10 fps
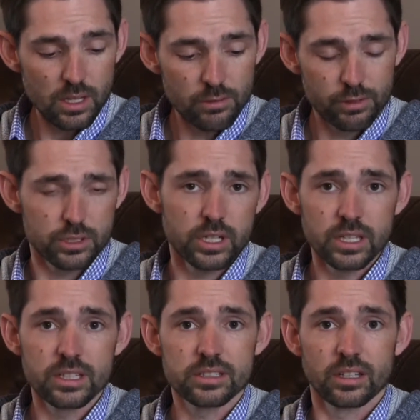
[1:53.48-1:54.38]
fishing
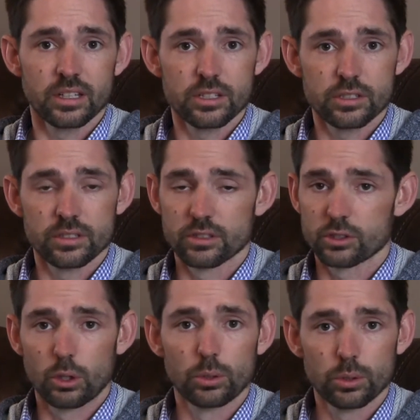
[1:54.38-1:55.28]
in these conditions,
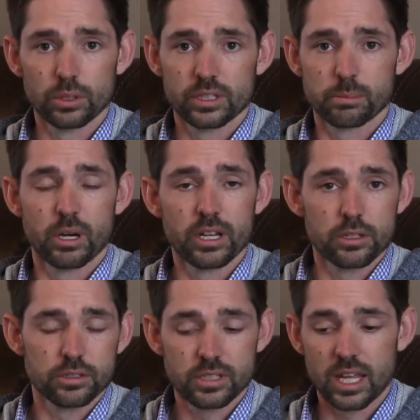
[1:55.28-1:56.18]
it's cold, it's muddy,
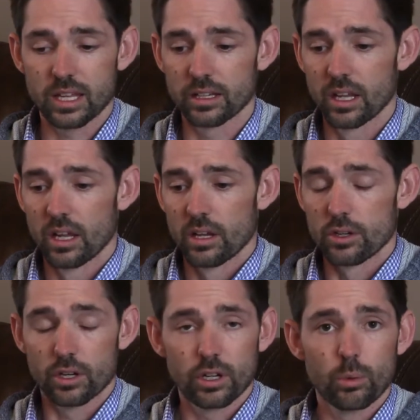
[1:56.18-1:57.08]
you're stained,
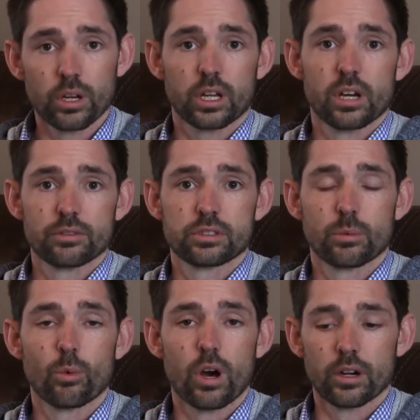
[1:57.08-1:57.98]
you're going to want to cover
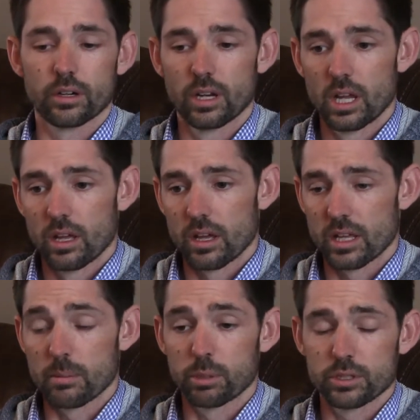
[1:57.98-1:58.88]
some water.
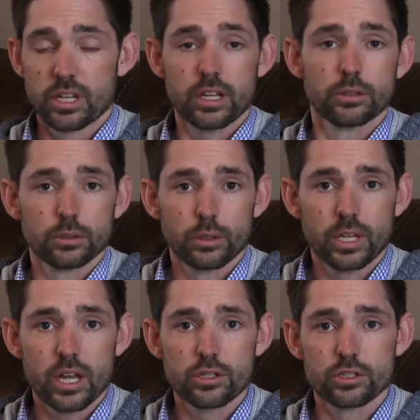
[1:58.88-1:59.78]
In particular
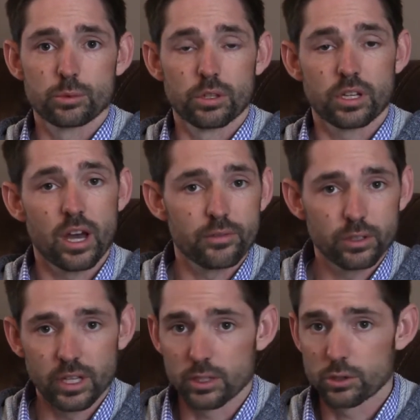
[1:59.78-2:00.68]
locations with
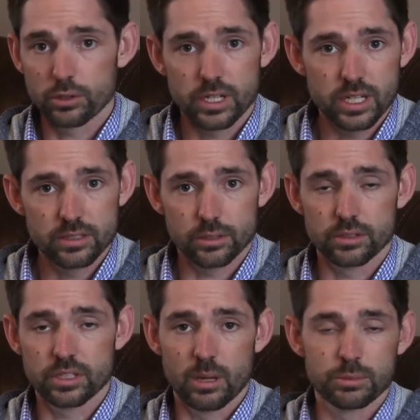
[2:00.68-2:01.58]
cover like trees or
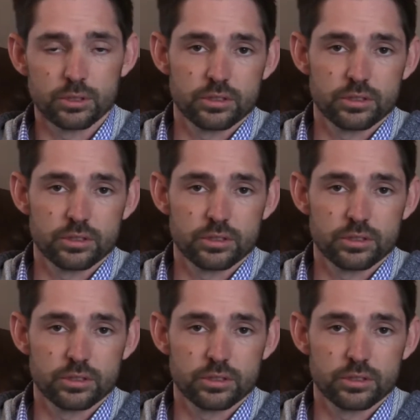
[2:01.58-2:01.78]
stumps